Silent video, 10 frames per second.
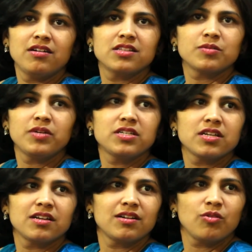And disabled
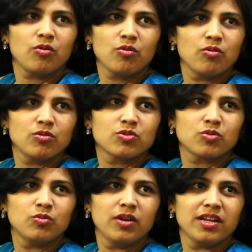children don't go to
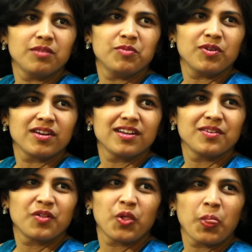school anymore.
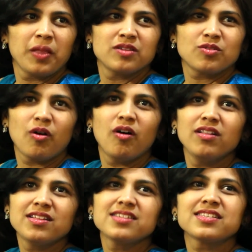So
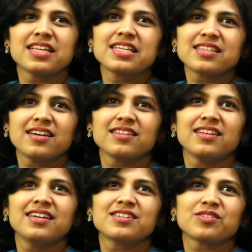all these things are
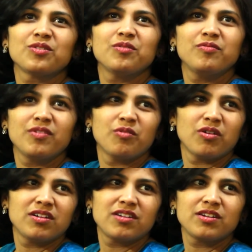there, so we
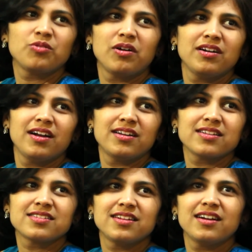wanted to
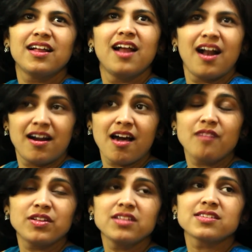address that. And
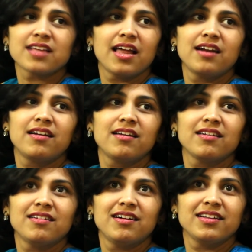after this
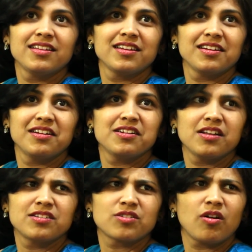calendar, I think
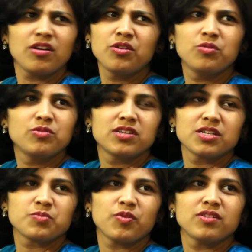it's got a huge
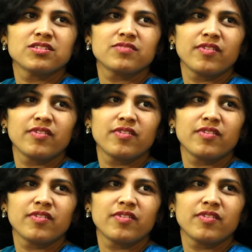response.